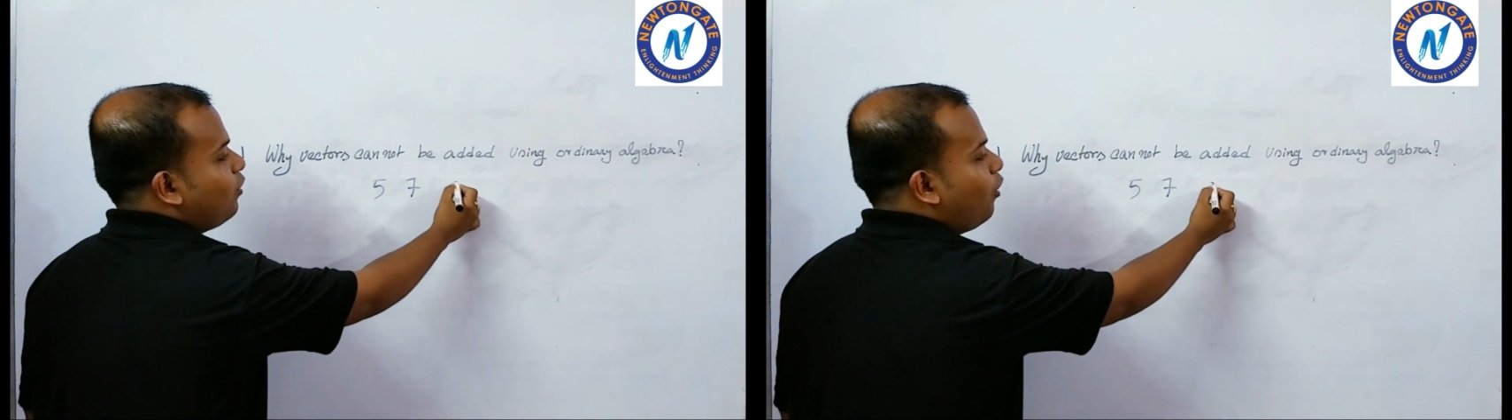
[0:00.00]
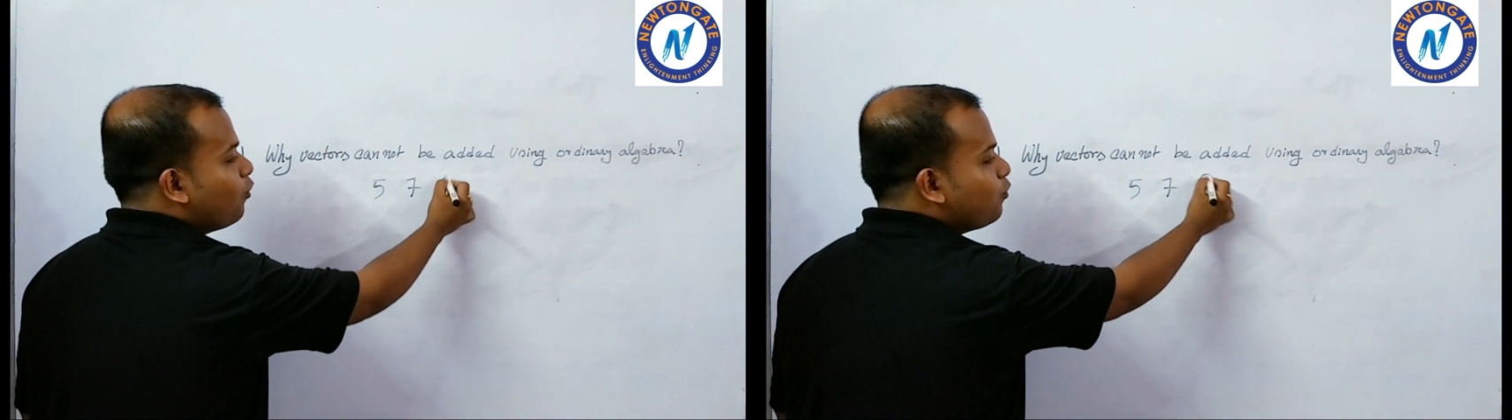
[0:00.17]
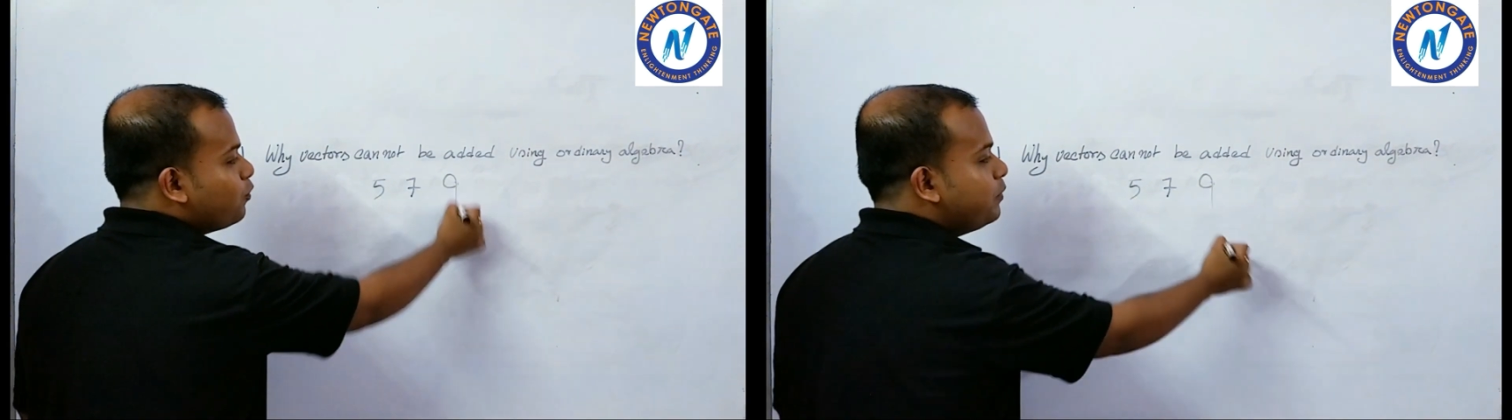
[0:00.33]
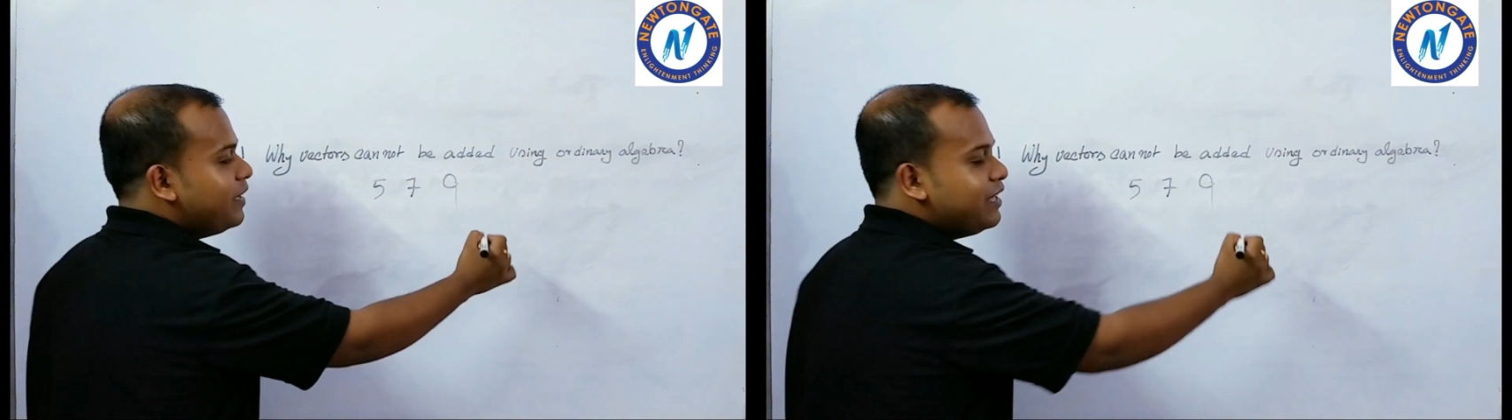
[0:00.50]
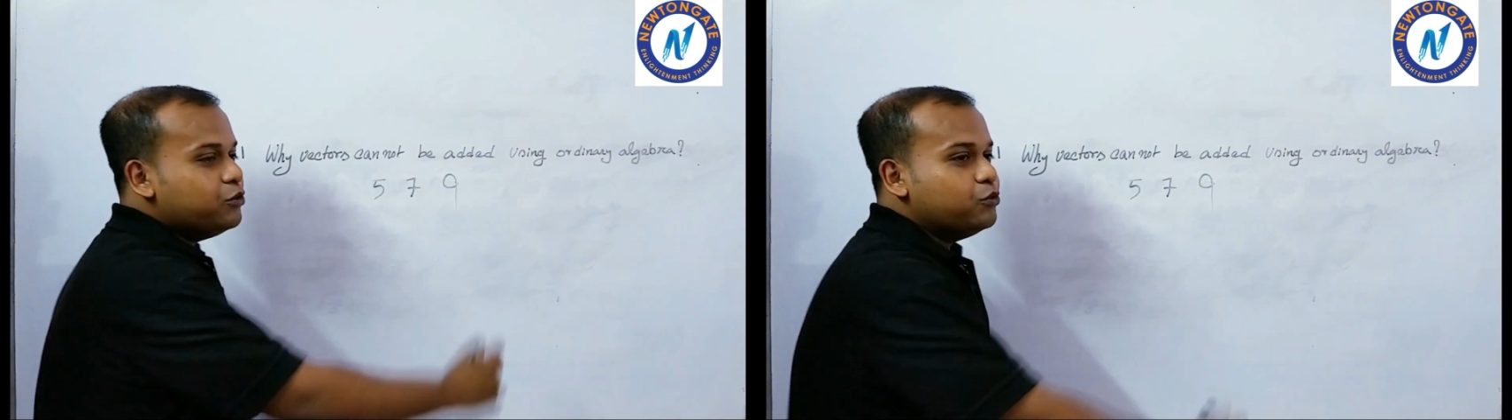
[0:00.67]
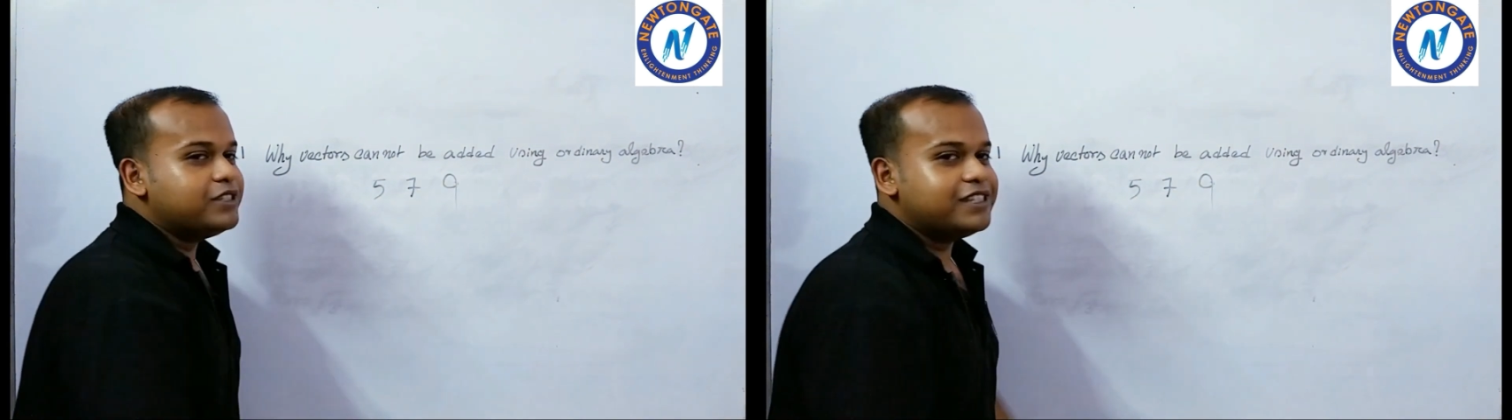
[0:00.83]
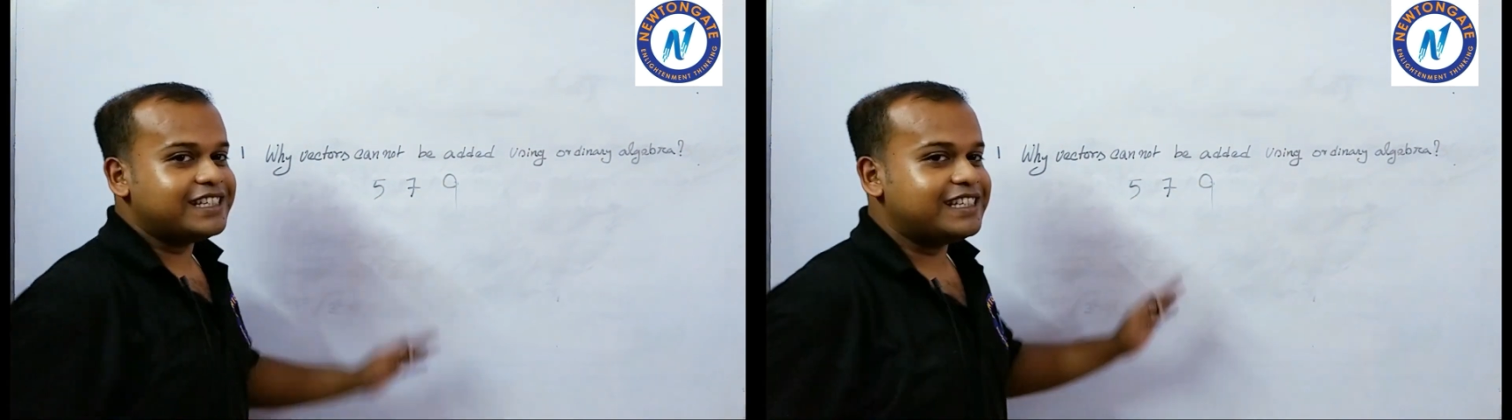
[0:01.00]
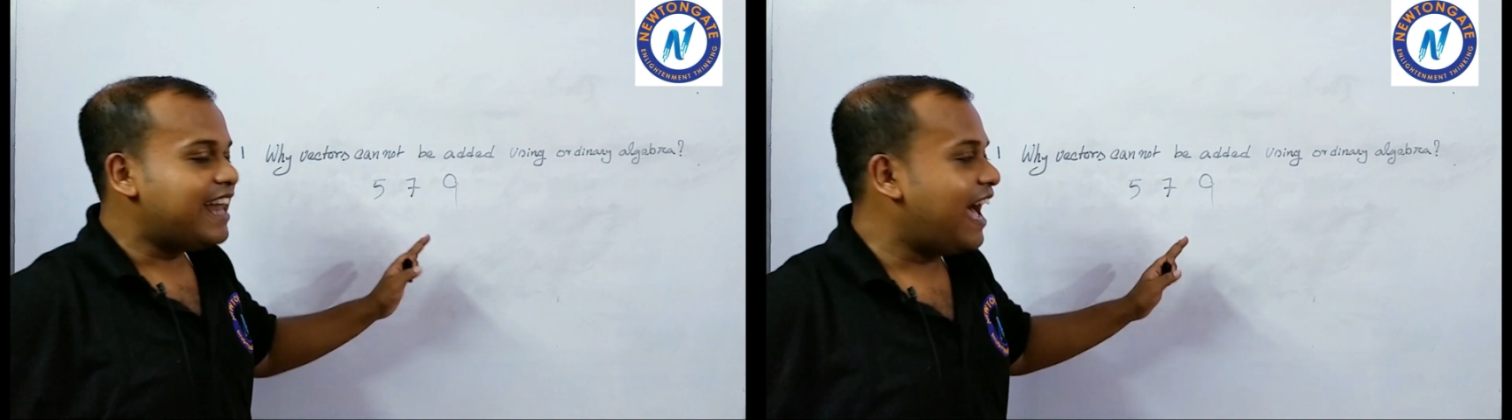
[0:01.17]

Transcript: or we may use 9,